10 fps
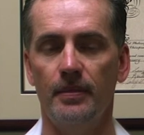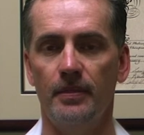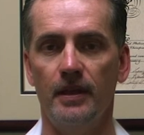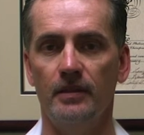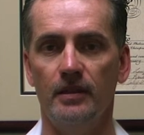
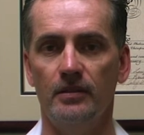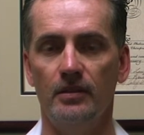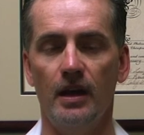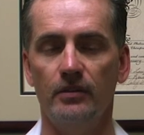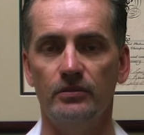thing that the
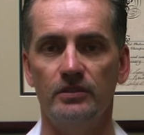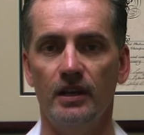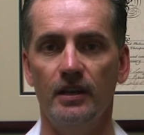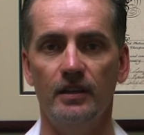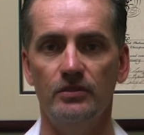doctors
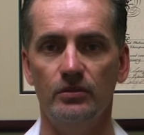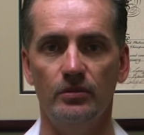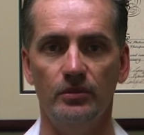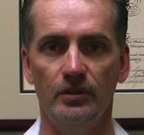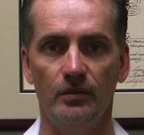tell you that
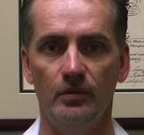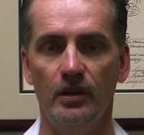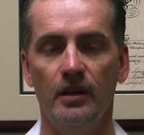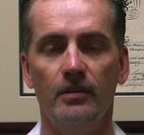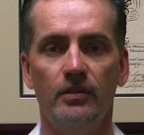you've
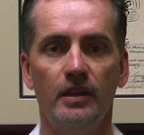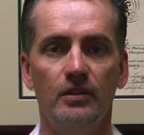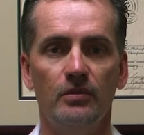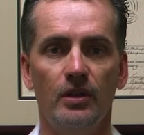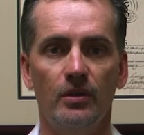done everything
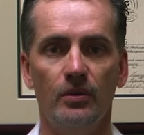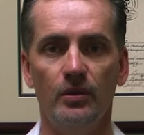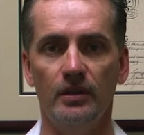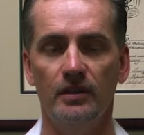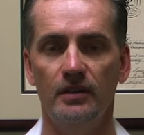you can do,
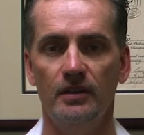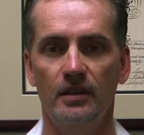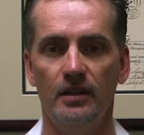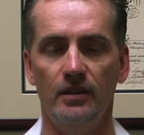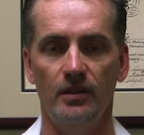and
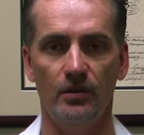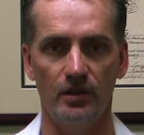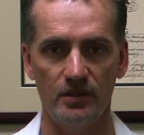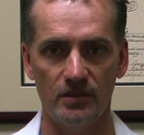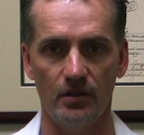there
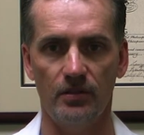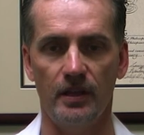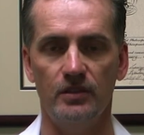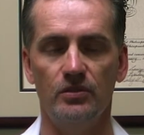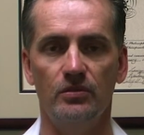is other
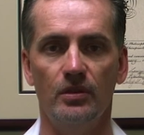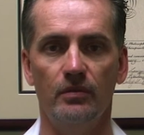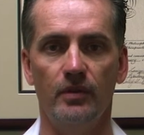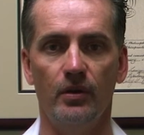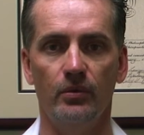things you can do,
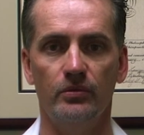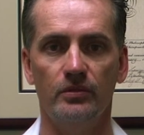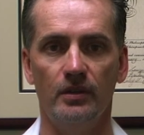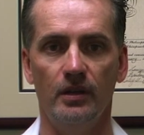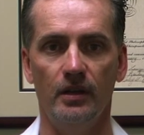
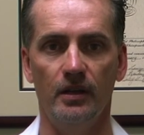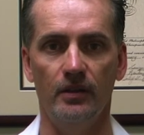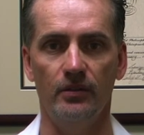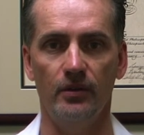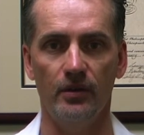folks.
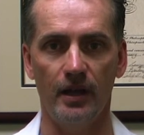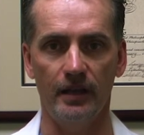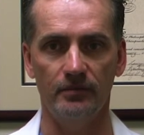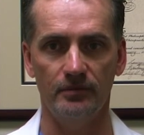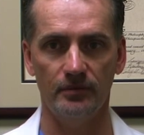
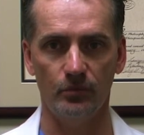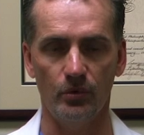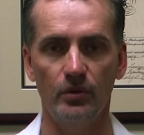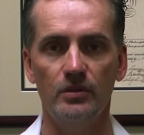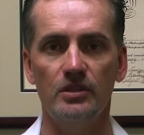We're
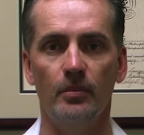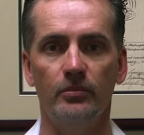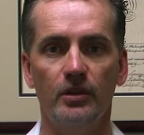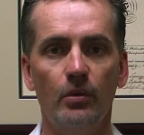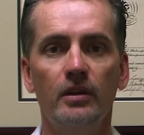doing something
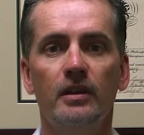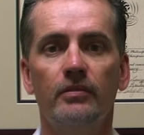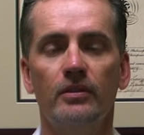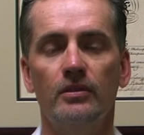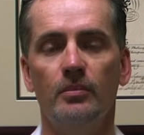totally
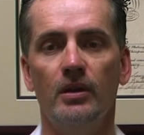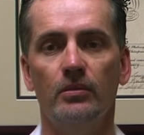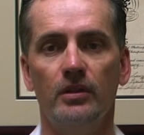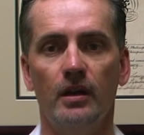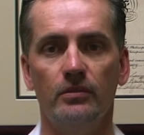different than your
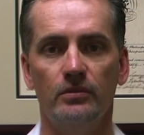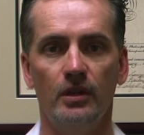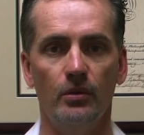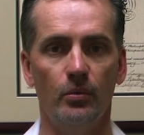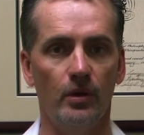medical doctors
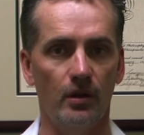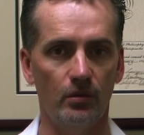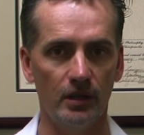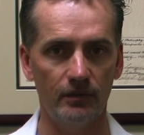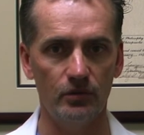do. We're not
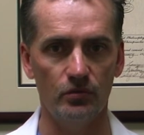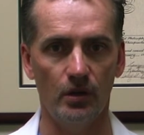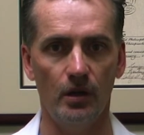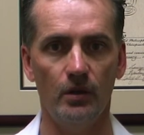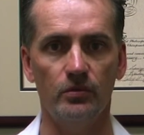going to give you
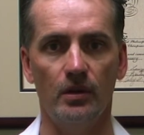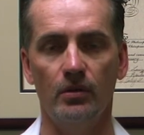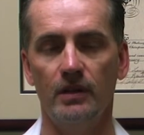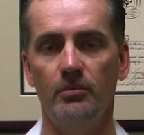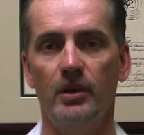drugs. We're not
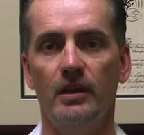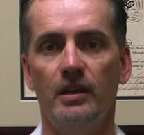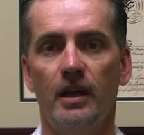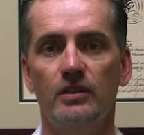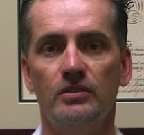going to give you
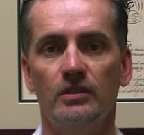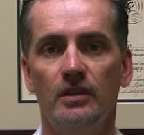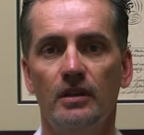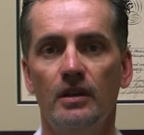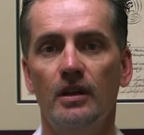medication.
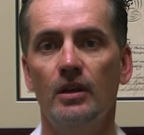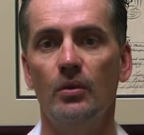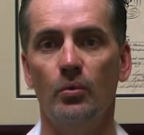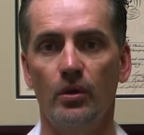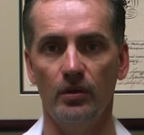
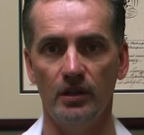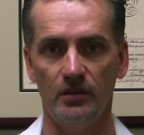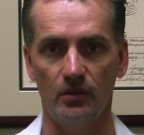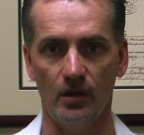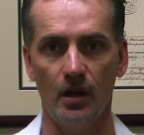We're
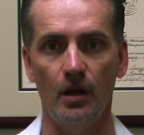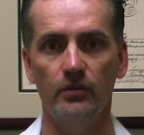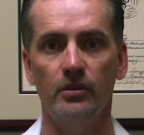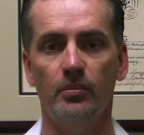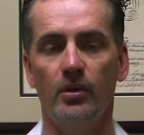get to the
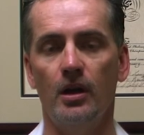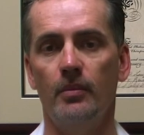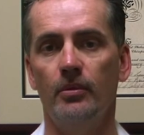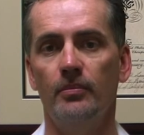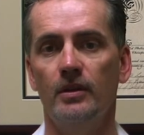cause of the
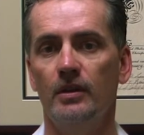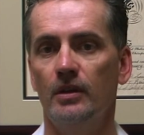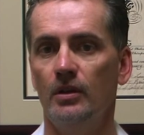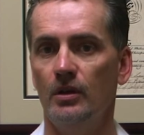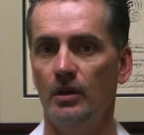problem,
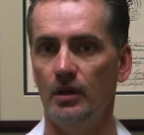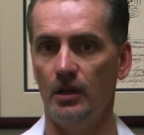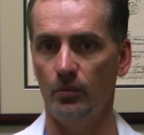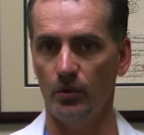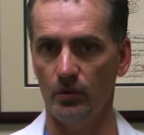
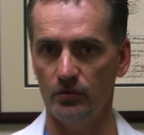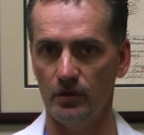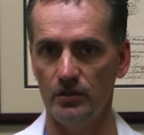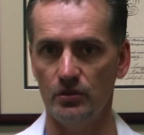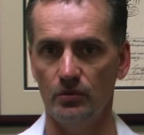and we're going to
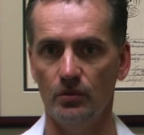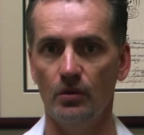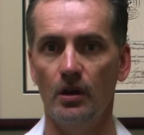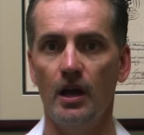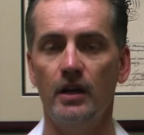treat you
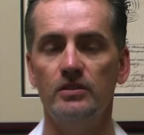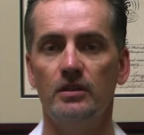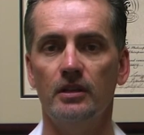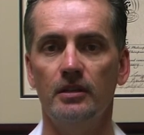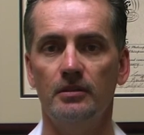
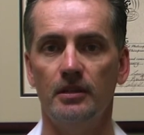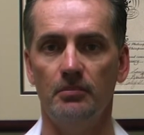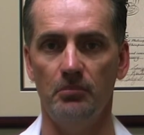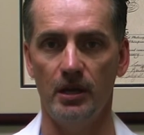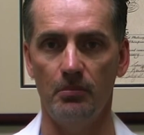neurologically,
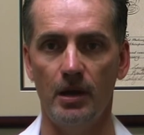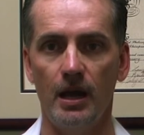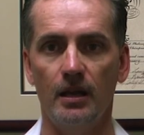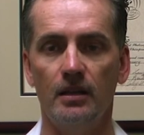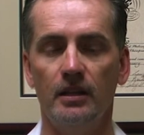
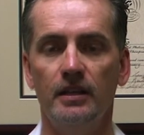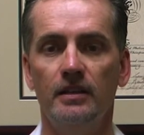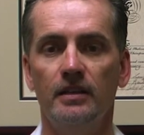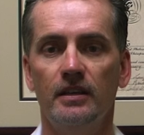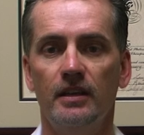metabolically,
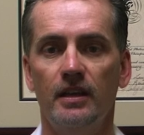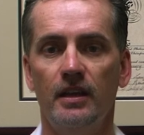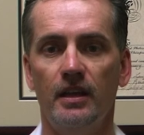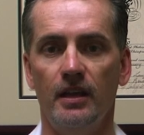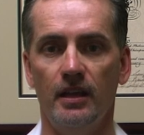
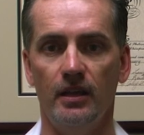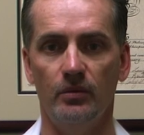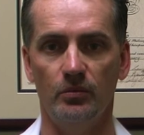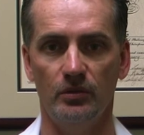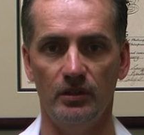
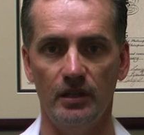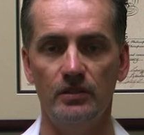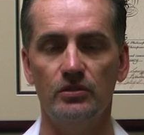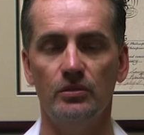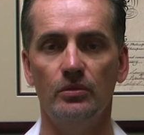and
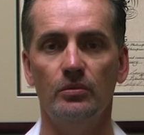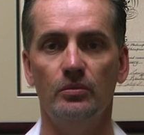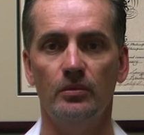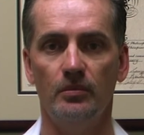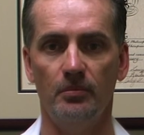get you
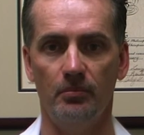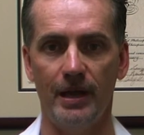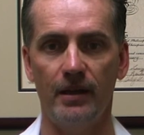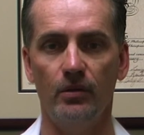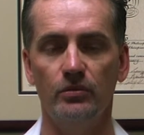
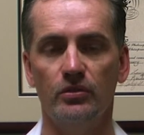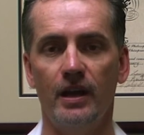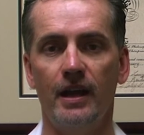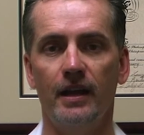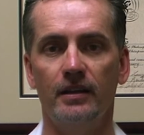back on
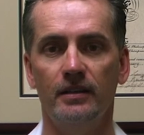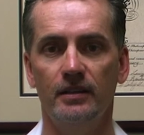track.